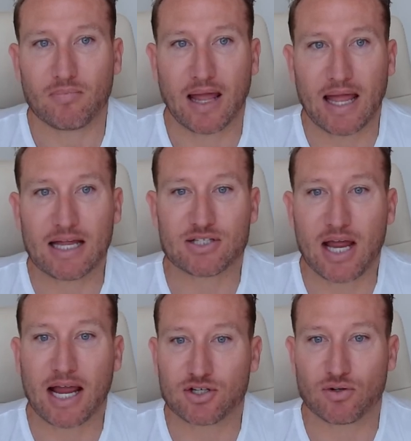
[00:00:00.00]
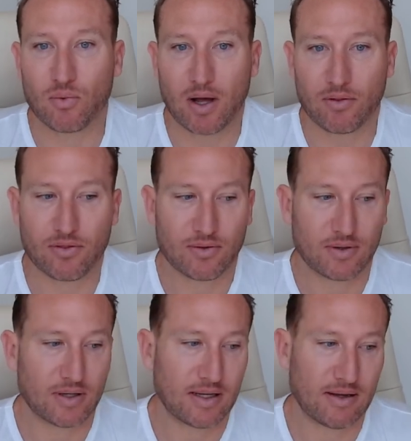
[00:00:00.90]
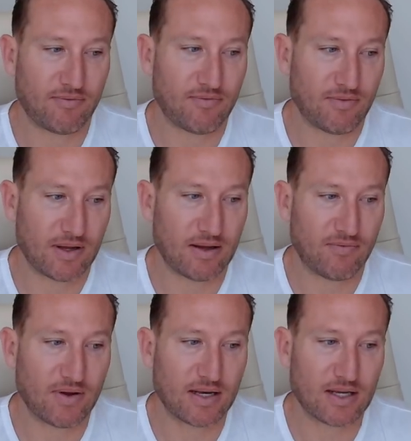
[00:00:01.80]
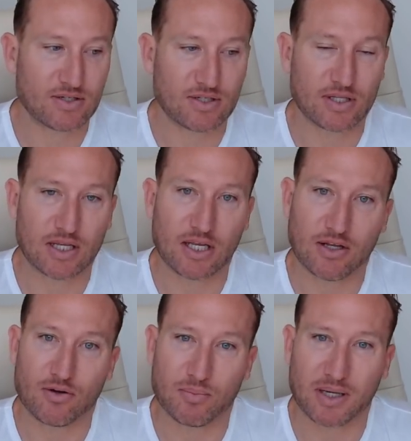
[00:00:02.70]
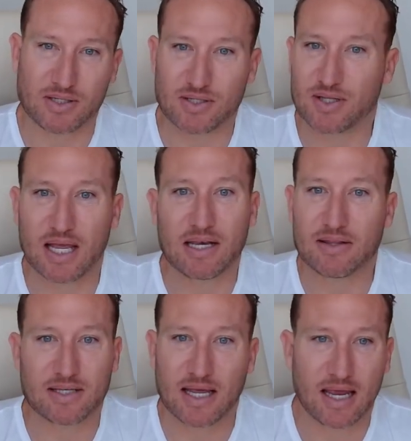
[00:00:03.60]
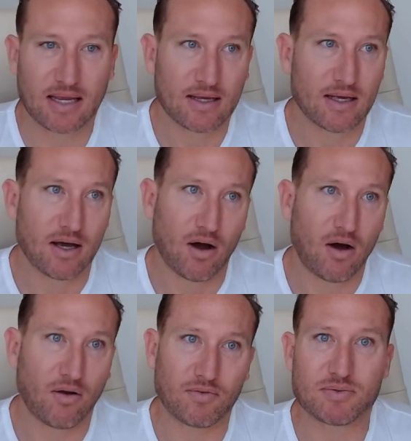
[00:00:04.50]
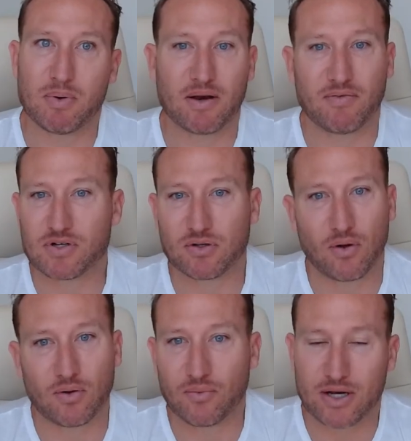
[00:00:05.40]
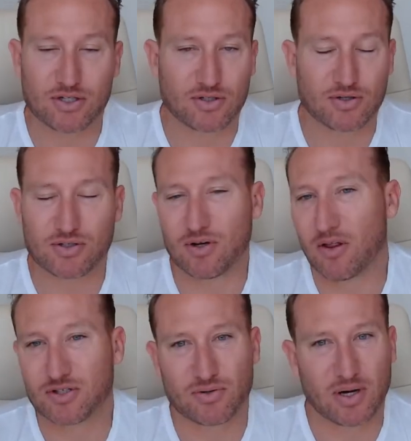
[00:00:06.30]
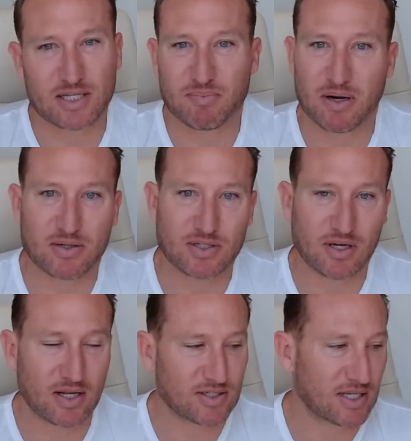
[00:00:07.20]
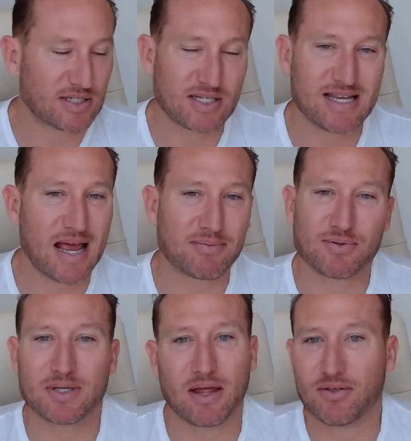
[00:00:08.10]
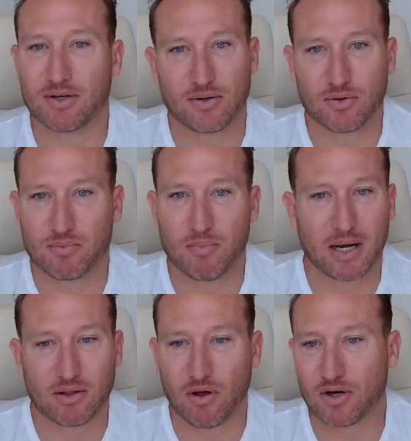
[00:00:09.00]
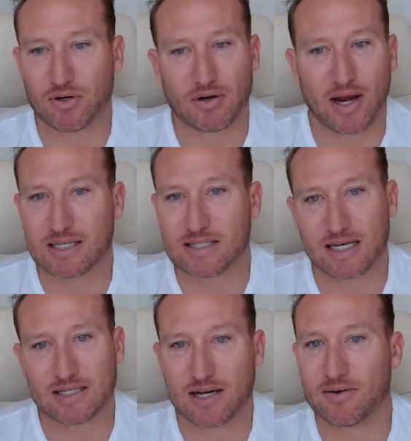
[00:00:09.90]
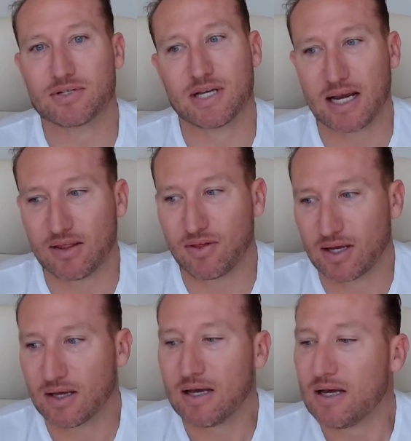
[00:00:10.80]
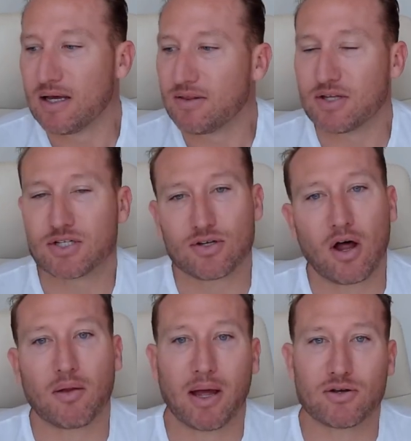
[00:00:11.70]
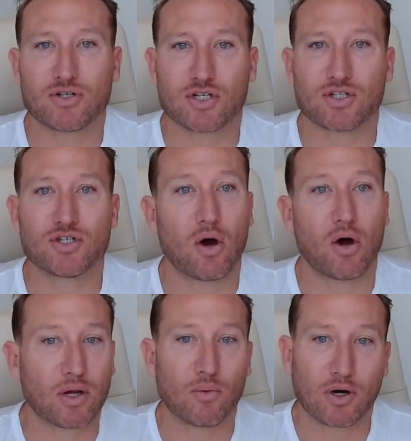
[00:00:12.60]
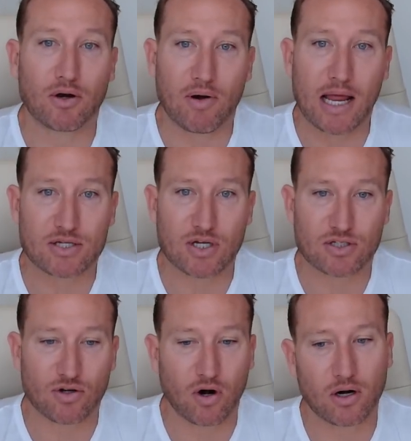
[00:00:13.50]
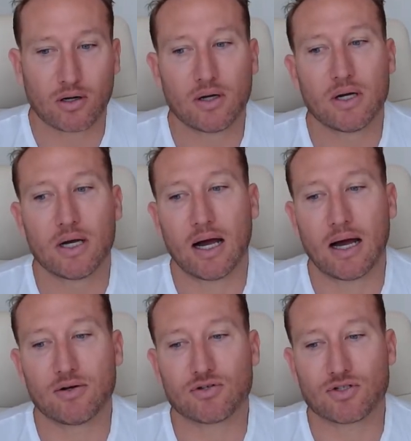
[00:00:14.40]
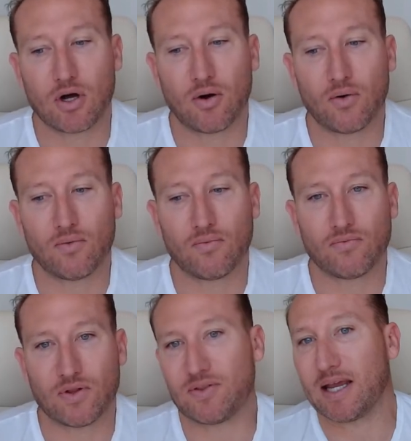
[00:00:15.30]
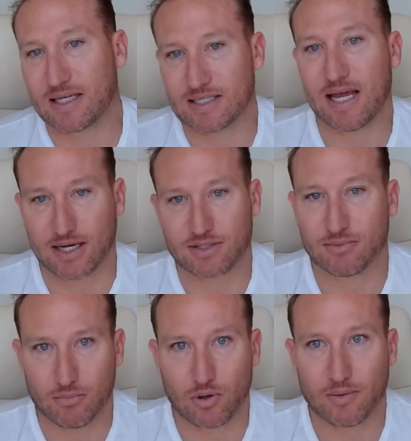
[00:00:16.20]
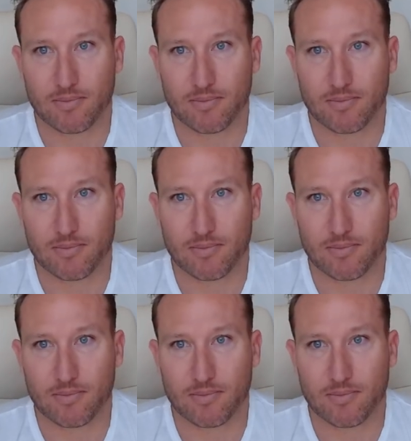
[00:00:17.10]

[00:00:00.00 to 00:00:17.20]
and tax your wealth if if it is in the E U, because at the end of the day, all of these beneficial owner registers and all this transparency nonsense, it has absolutely nothing to do with money laundering or anti-terrorist anything. This is all about just knowing where your assets are so that they can tax them more.